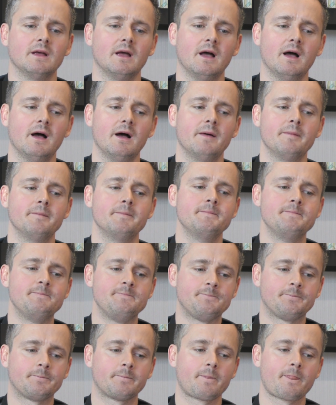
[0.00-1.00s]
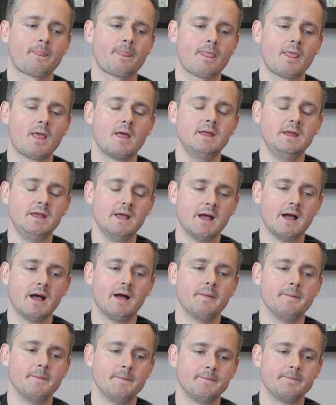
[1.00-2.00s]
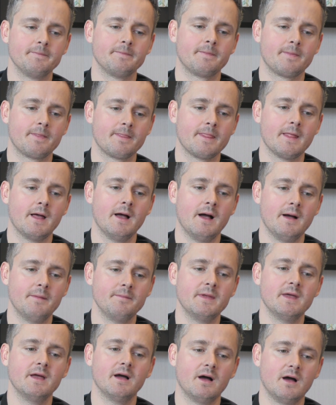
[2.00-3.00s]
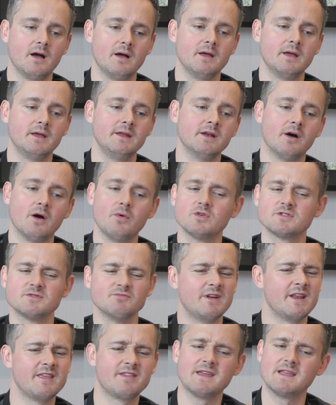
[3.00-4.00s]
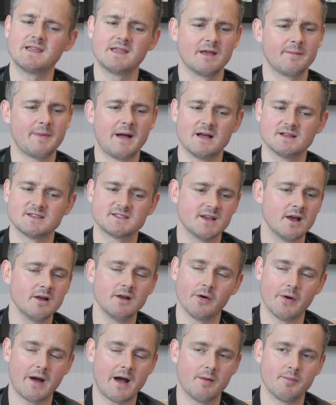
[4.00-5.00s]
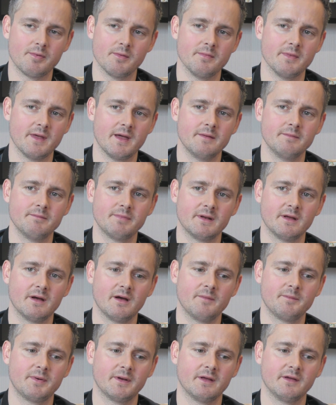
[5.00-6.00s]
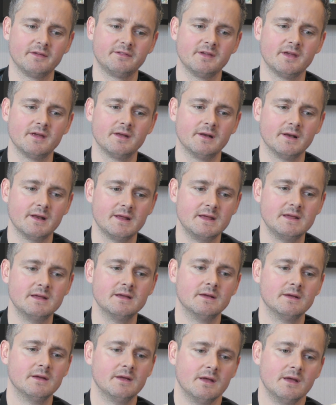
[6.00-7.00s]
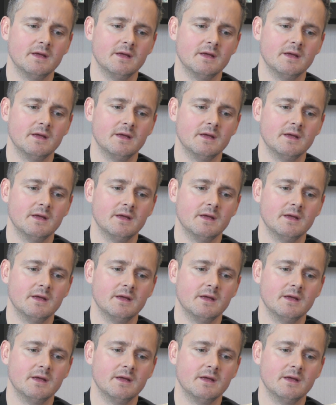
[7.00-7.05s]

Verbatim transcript: um, yeah, um, you know, I wasn't really thinking about a solo album then, but uh, but I certainly,